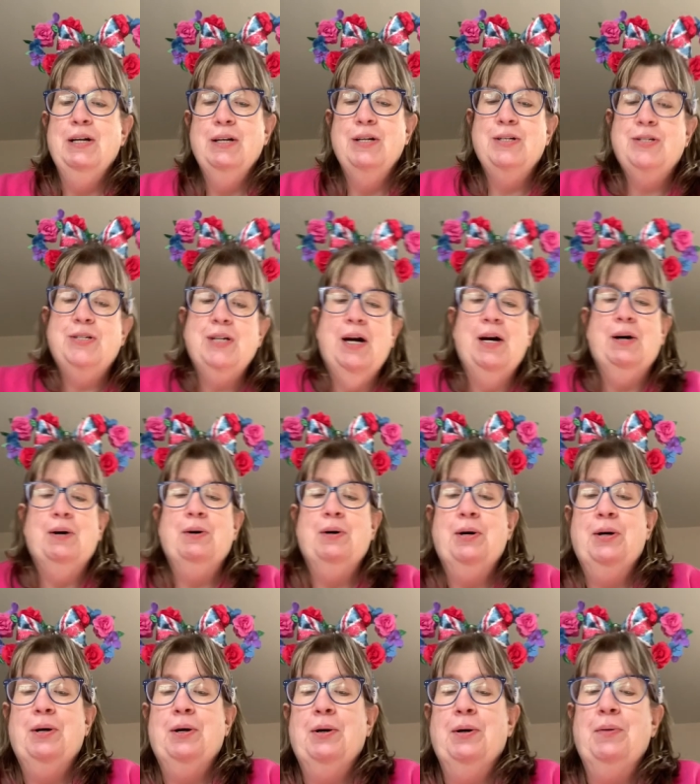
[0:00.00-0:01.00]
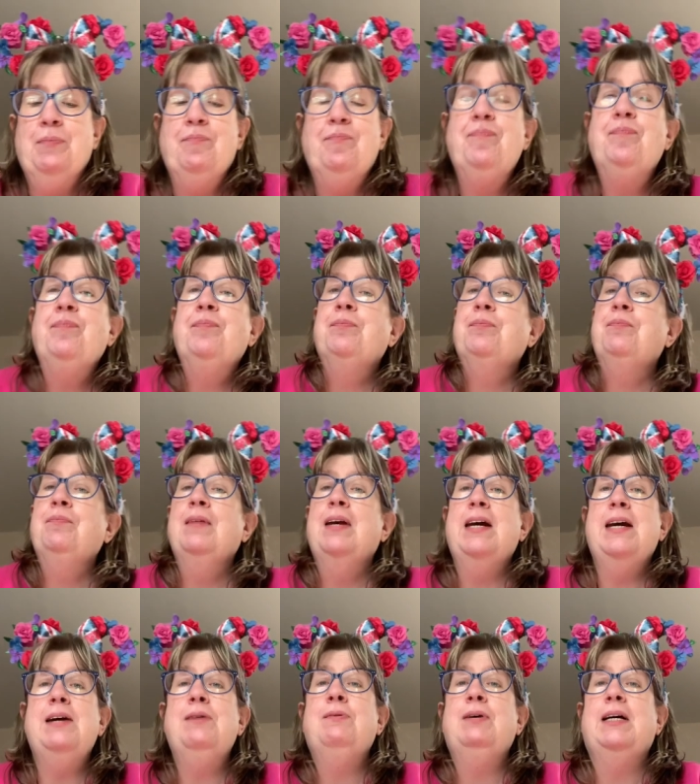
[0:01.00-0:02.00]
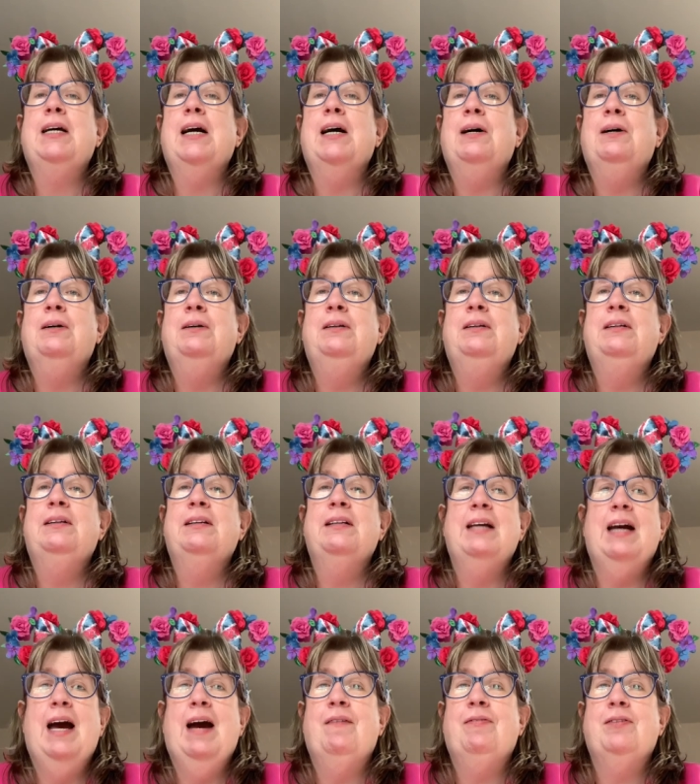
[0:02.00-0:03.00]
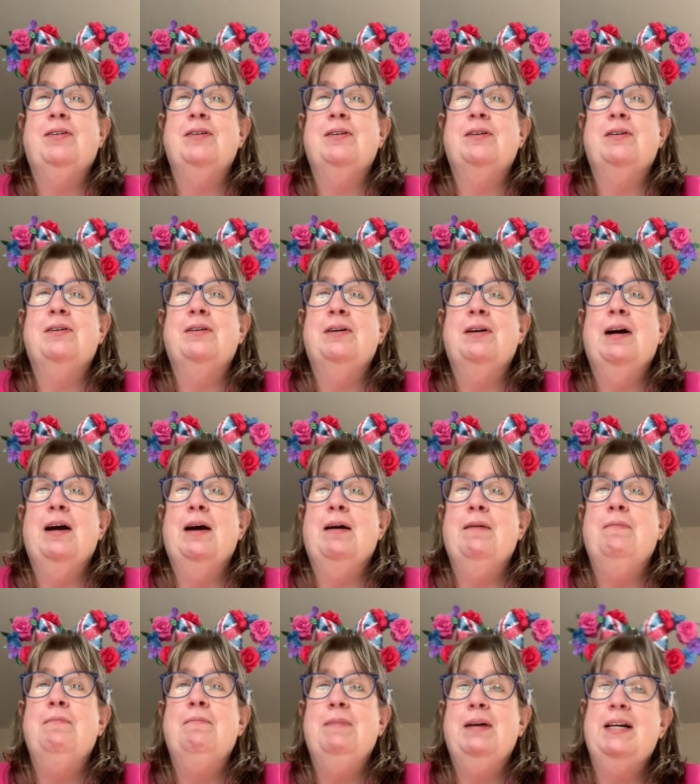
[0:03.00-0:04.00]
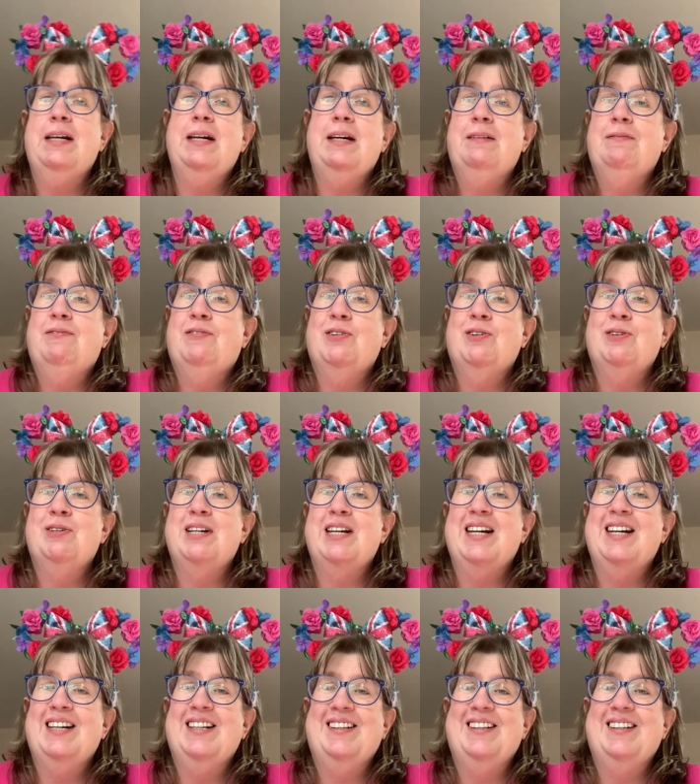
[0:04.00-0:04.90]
So, here we go after a minute 40.